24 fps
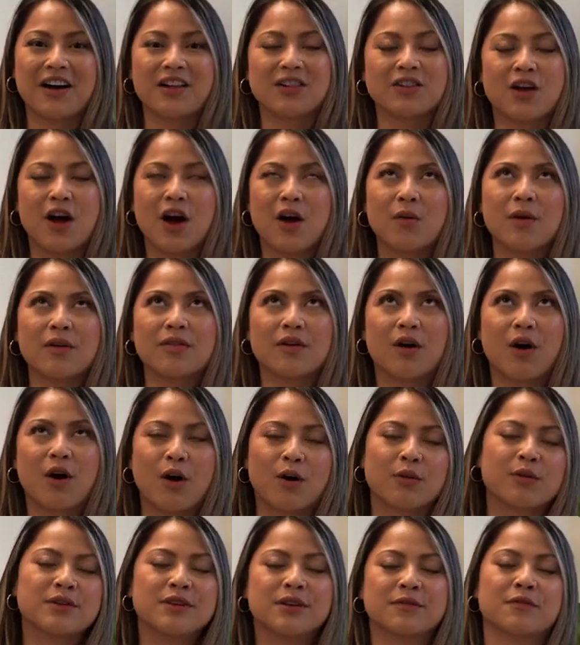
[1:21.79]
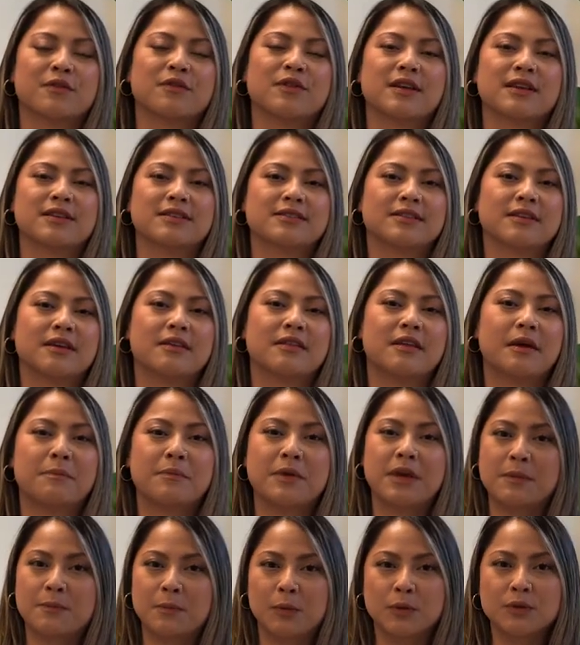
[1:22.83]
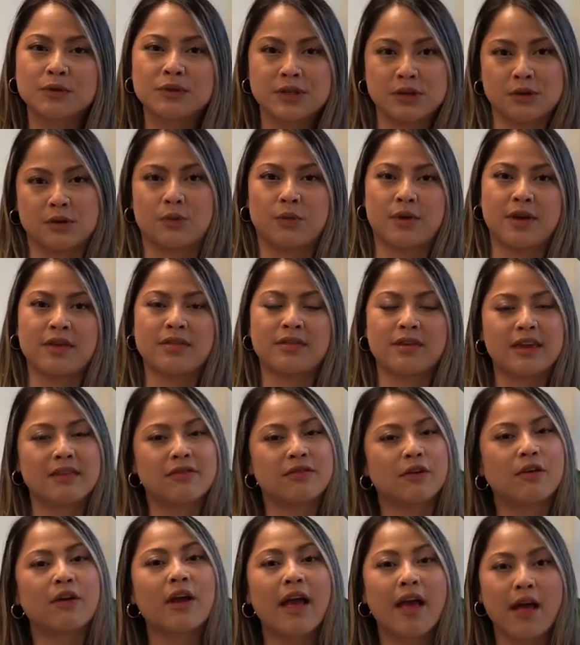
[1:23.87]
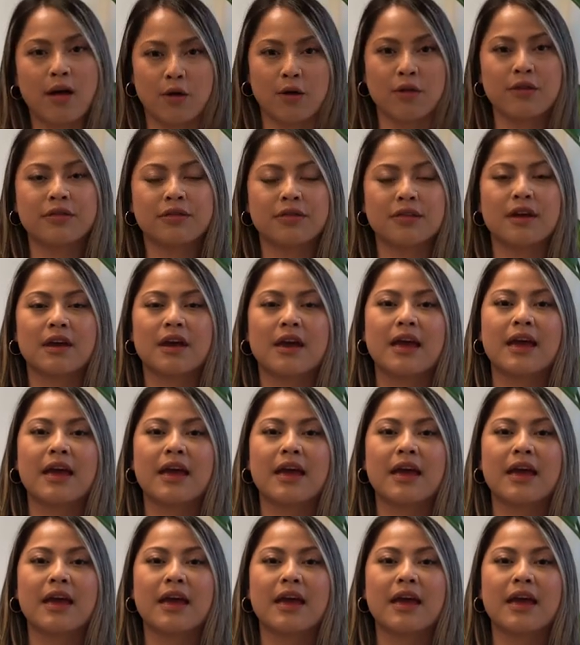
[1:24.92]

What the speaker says: Along with all the different things that people deal with in their health,